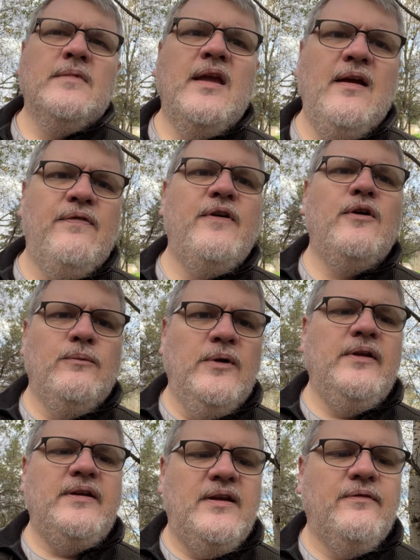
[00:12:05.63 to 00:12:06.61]
if they're
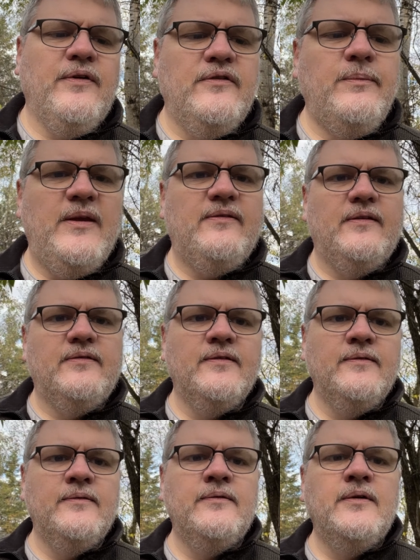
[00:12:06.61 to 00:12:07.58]
really different species?
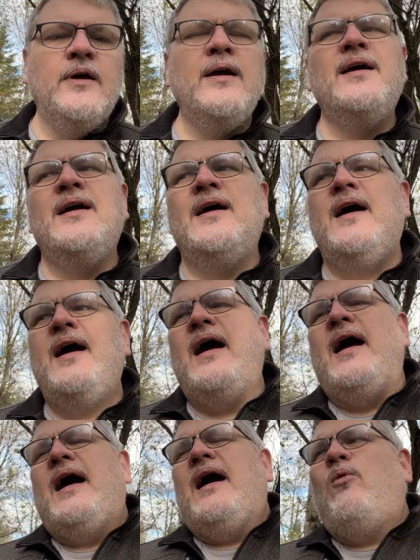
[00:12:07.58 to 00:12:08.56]

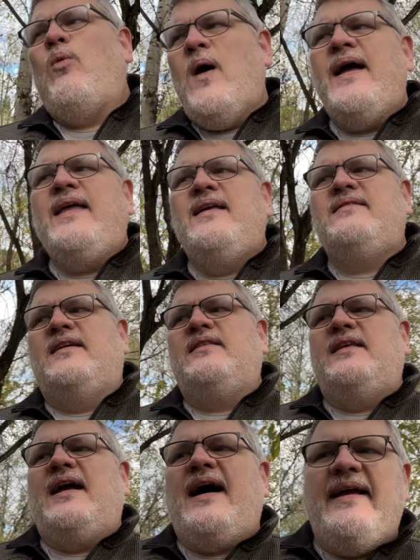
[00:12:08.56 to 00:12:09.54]
Why is it
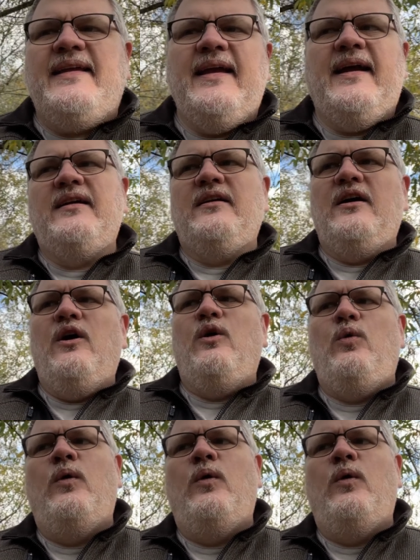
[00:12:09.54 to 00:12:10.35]
that I can't go